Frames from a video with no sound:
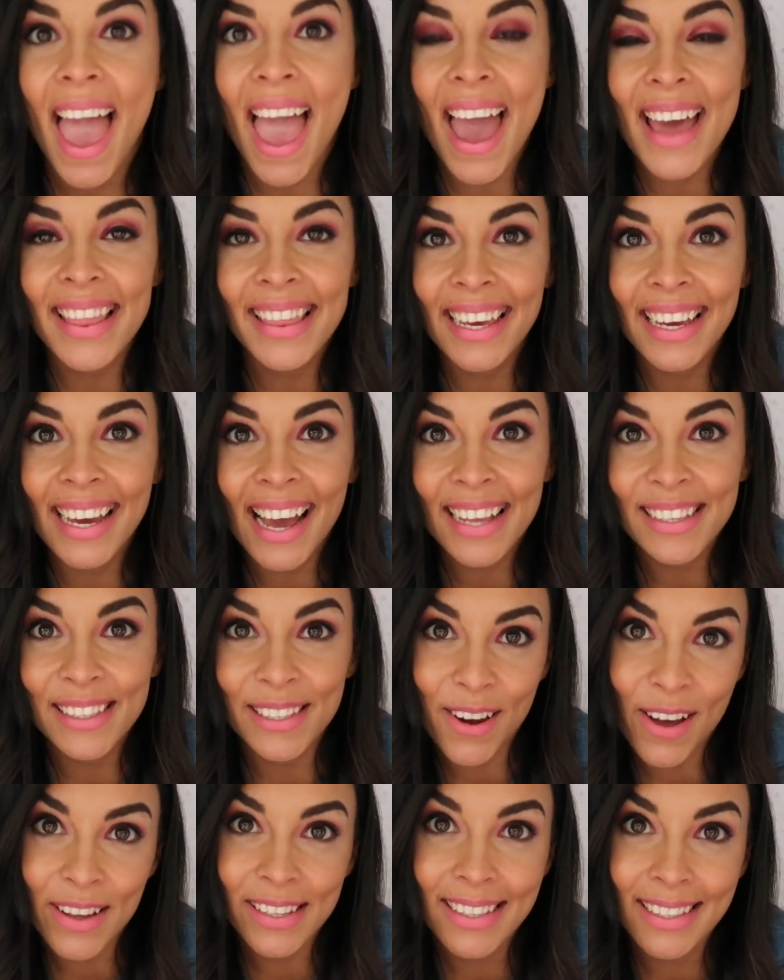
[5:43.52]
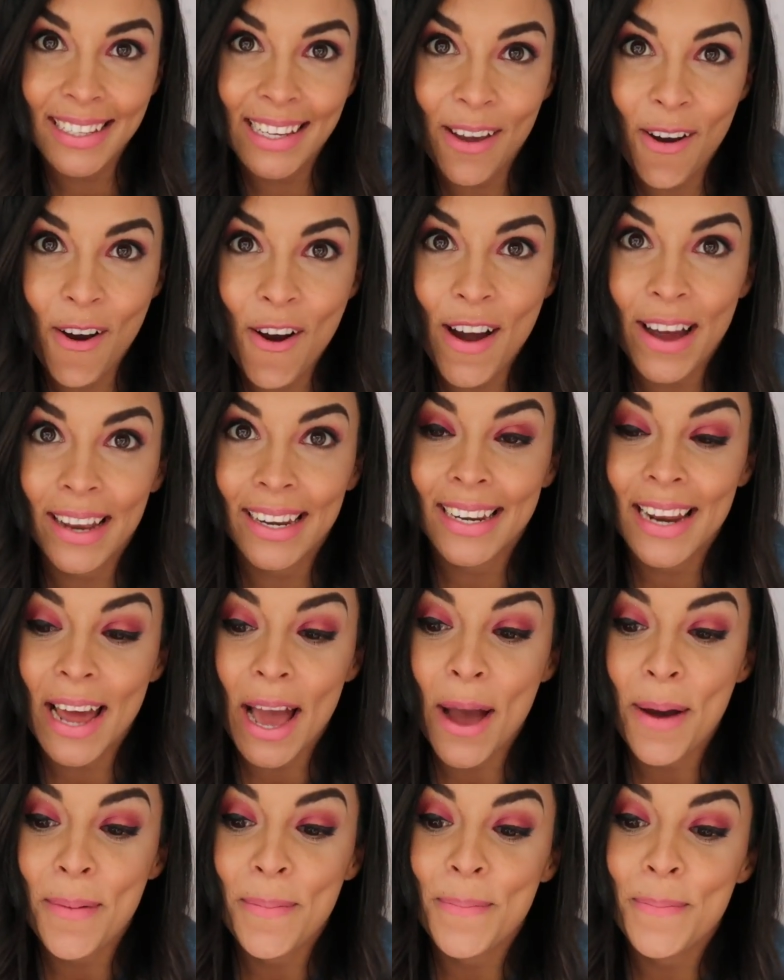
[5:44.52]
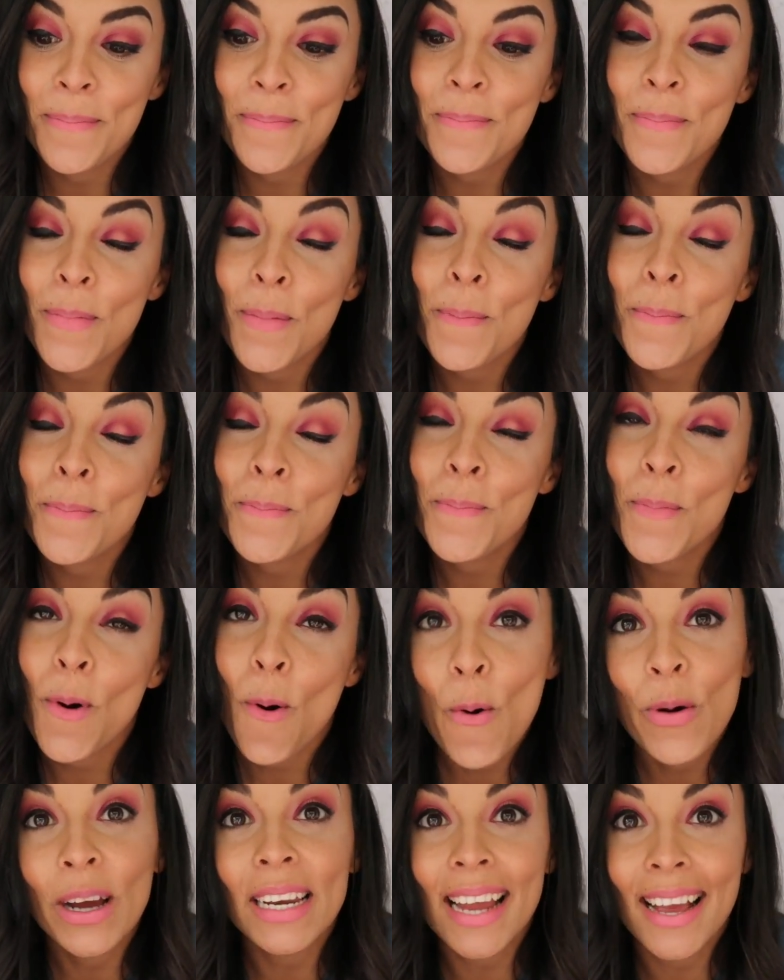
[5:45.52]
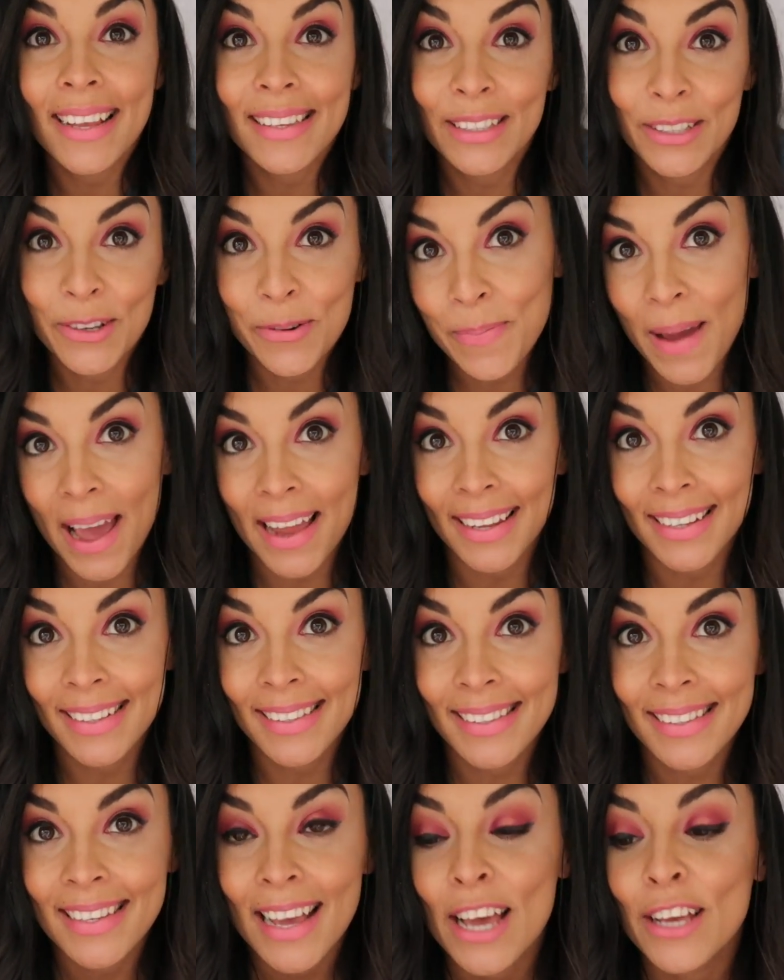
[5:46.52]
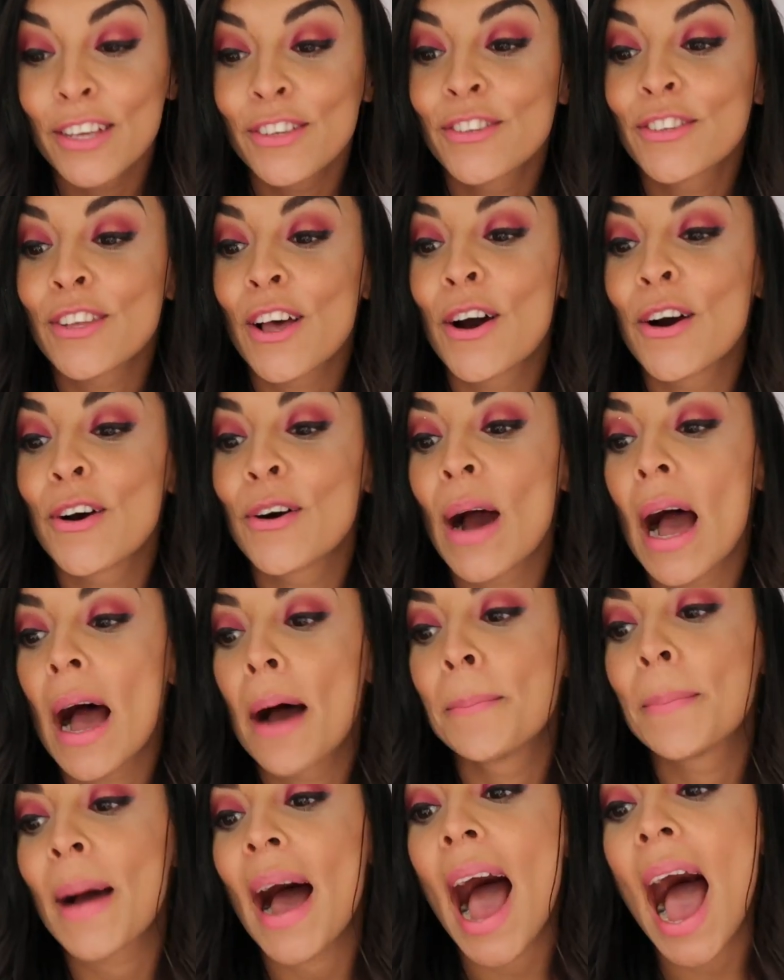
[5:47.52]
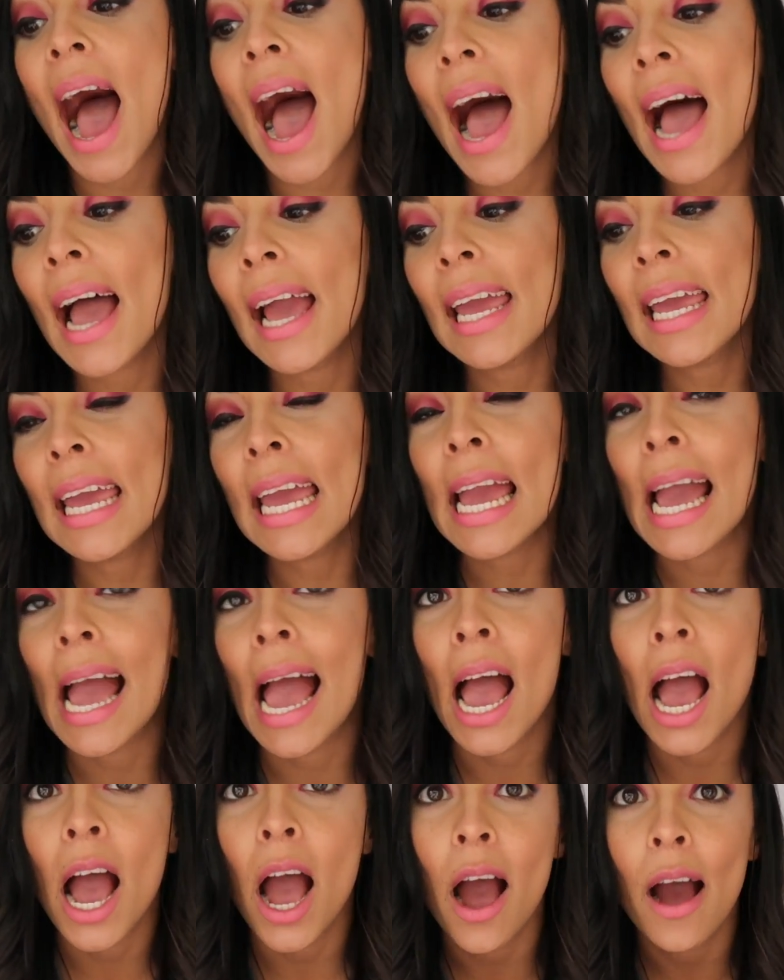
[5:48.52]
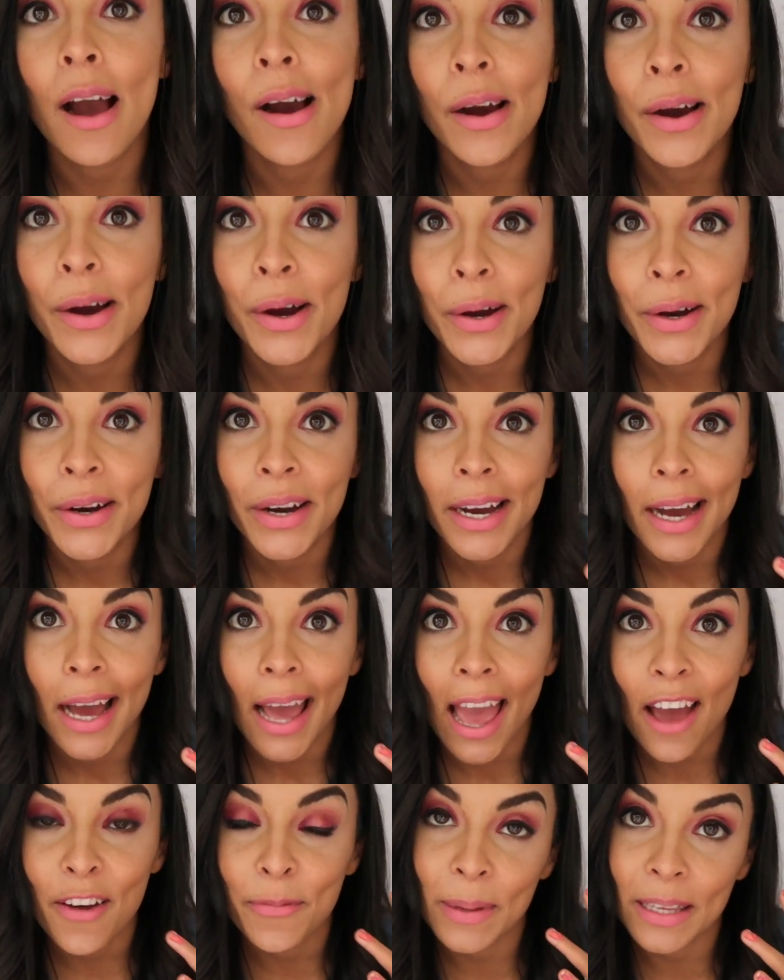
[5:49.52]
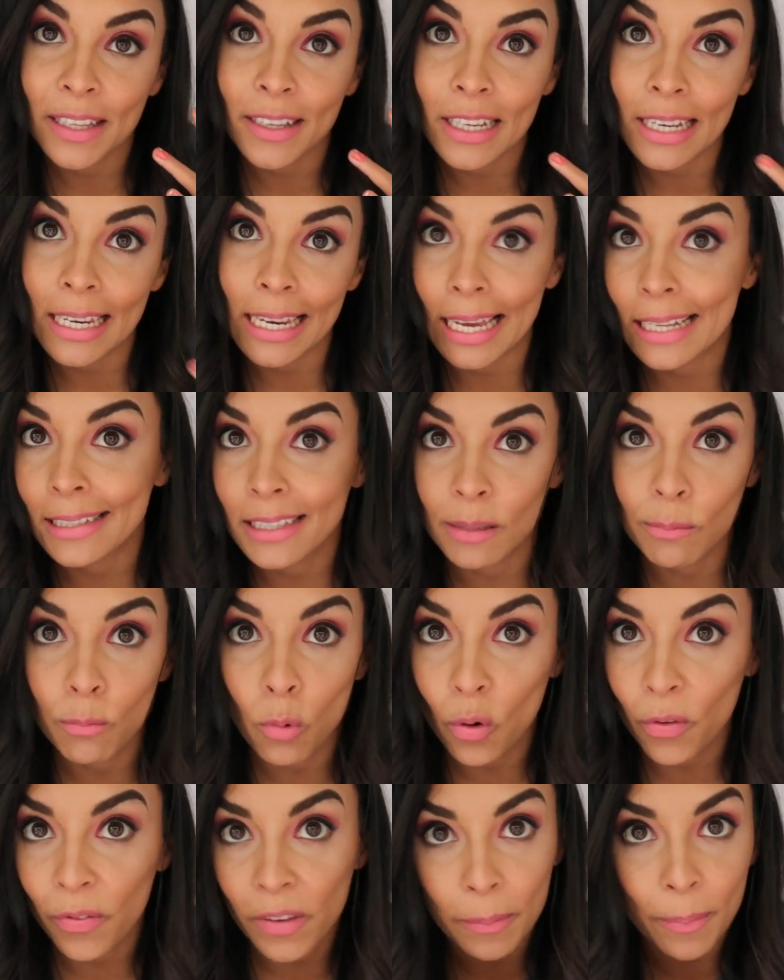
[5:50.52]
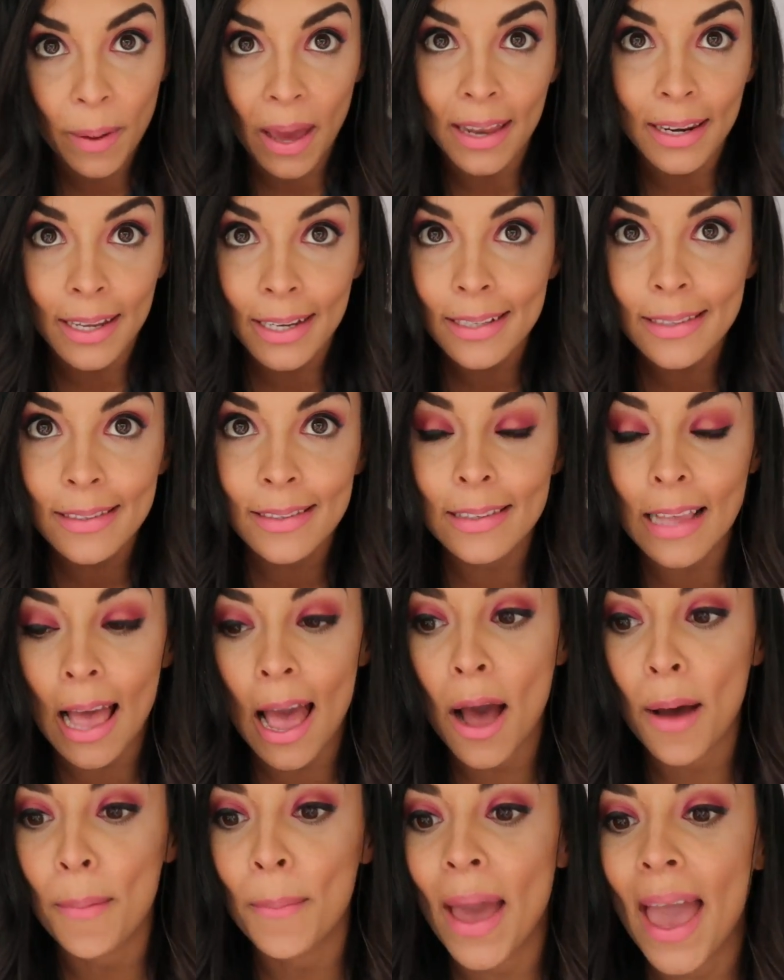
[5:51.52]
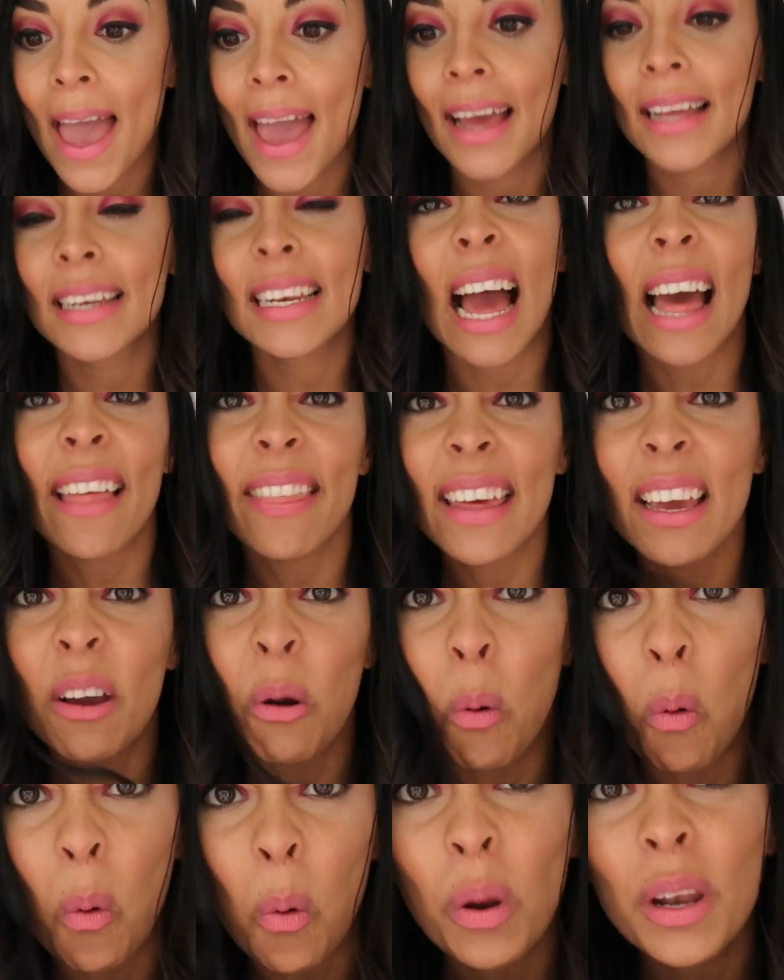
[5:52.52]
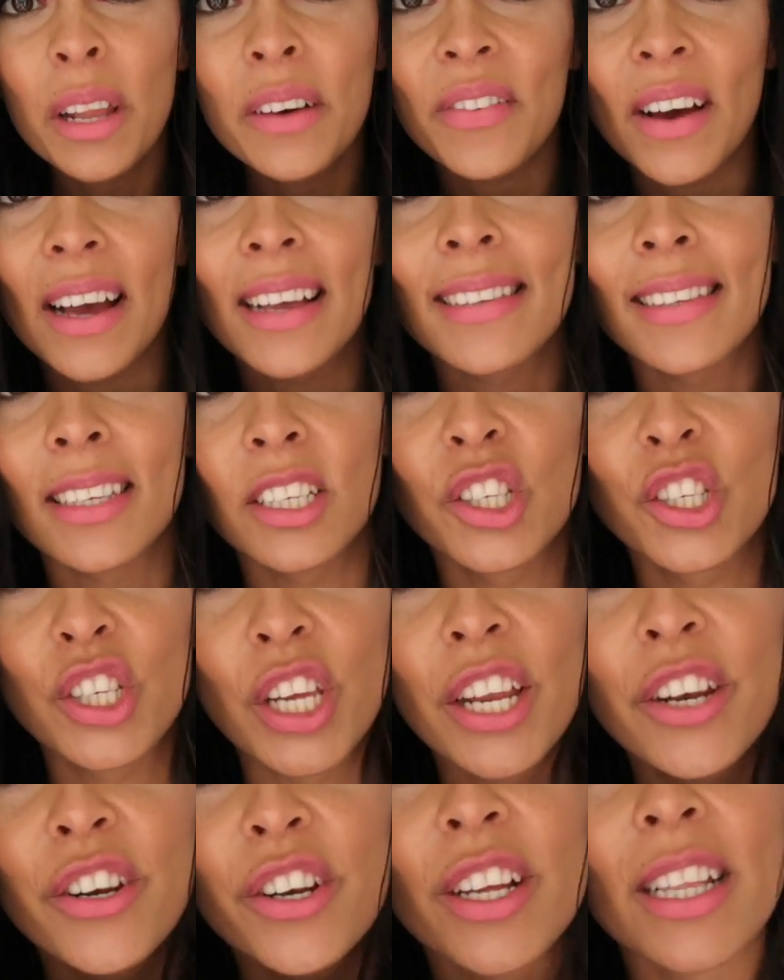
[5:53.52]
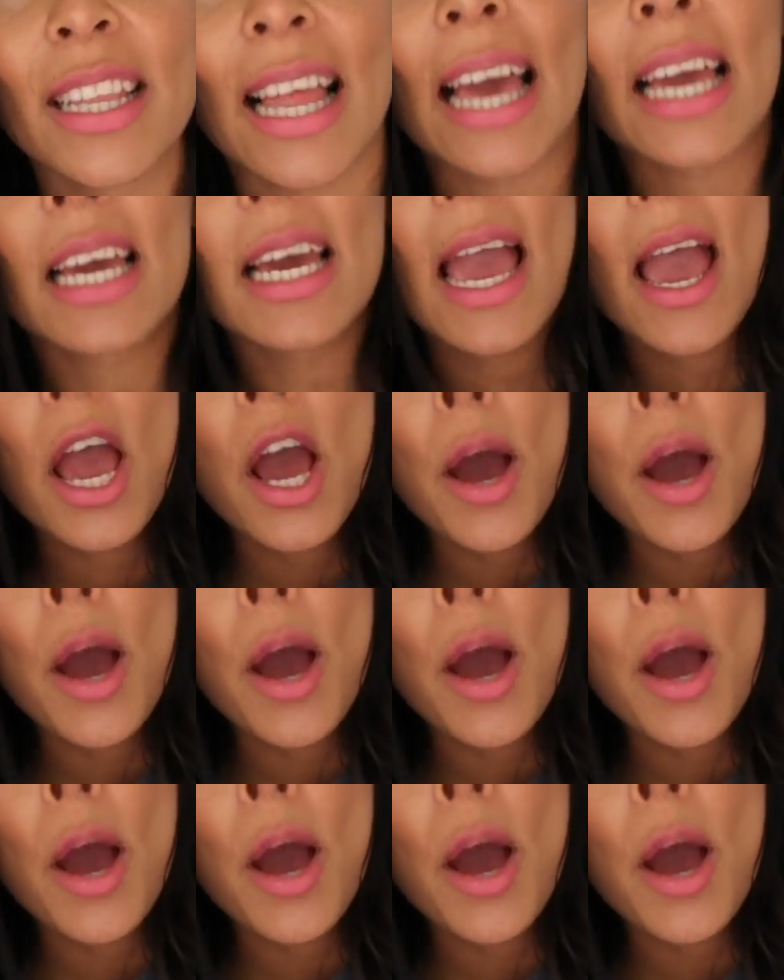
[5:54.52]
And then guys, lastly on organizing your palettes. So I have been collecting Morphe palettes, and I think all of us in general, like